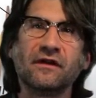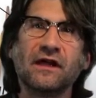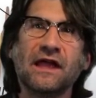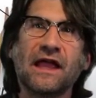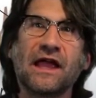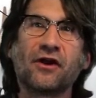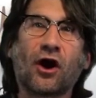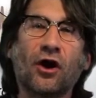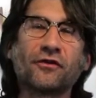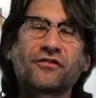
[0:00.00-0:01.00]
and
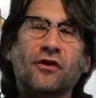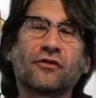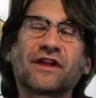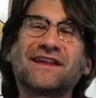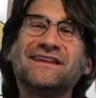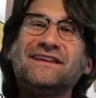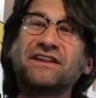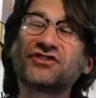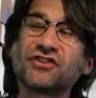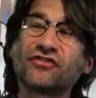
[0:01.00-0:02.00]
also the
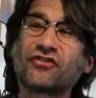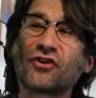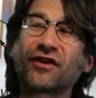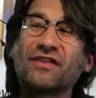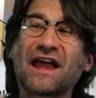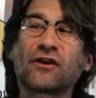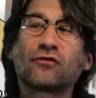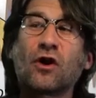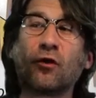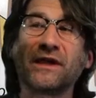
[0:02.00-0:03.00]
conditions during that
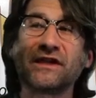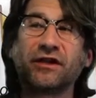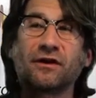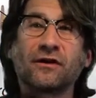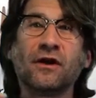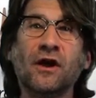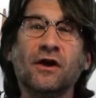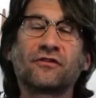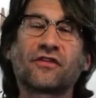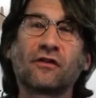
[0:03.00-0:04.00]
growing year.
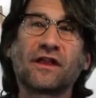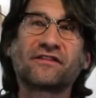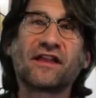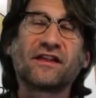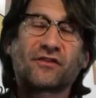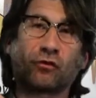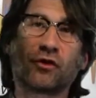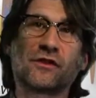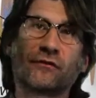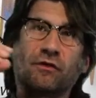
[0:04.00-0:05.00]
So let's say it's a
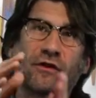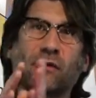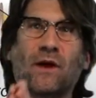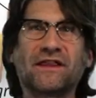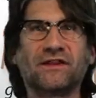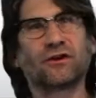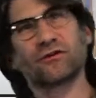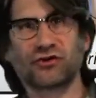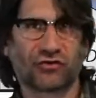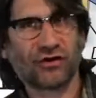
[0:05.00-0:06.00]
really, really wet year,
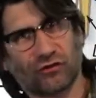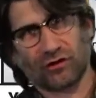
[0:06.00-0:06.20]
the tree's really